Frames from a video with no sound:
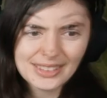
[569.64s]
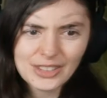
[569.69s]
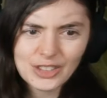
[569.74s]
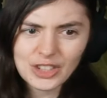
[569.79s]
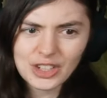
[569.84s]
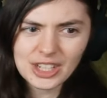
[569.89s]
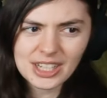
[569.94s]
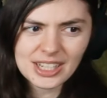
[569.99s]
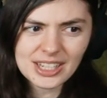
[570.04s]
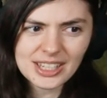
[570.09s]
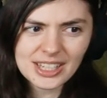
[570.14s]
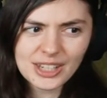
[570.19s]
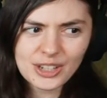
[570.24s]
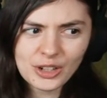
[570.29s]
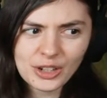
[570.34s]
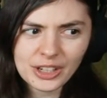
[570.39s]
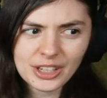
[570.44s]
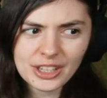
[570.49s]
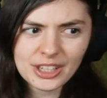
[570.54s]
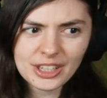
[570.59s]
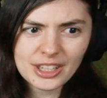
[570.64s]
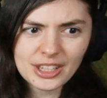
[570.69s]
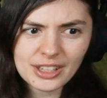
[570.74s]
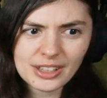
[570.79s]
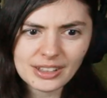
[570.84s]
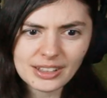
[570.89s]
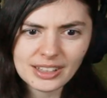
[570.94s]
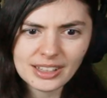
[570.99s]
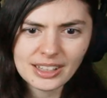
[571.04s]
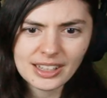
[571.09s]
Jeez, these are.
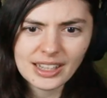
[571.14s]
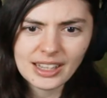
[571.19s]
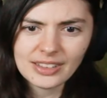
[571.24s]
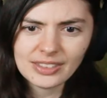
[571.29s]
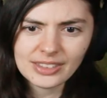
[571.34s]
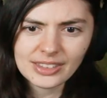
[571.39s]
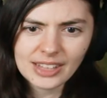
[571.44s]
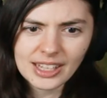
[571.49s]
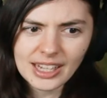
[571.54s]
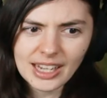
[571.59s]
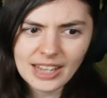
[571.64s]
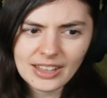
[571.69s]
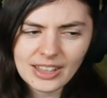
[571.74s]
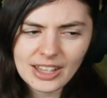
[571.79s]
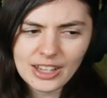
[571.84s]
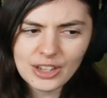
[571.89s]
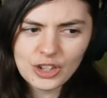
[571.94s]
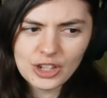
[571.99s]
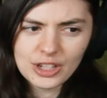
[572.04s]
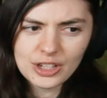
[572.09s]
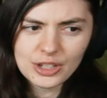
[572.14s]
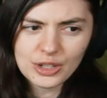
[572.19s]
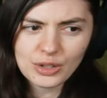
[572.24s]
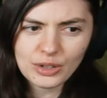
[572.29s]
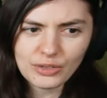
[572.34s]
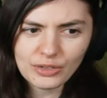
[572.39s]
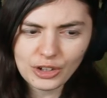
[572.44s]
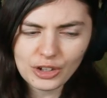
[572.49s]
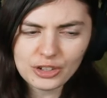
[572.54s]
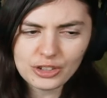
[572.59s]
Can they just
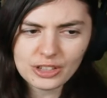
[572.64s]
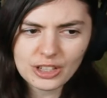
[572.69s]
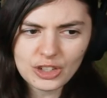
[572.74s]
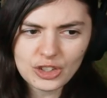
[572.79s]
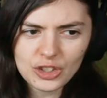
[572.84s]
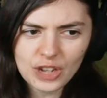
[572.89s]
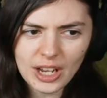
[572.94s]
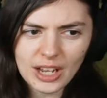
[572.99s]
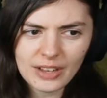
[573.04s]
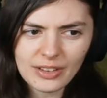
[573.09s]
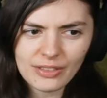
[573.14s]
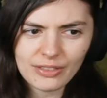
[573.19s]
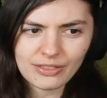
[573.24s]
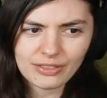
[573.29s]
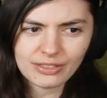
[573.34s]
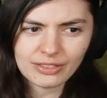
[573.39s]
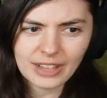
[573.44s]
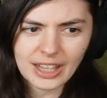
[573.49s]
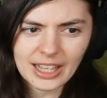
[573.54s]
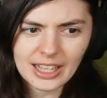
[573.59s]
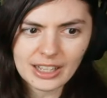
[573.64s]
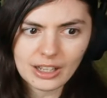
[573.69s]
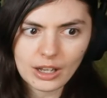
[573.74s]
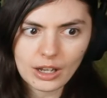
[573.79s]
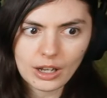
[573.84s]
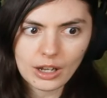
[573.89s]
universally shot flight?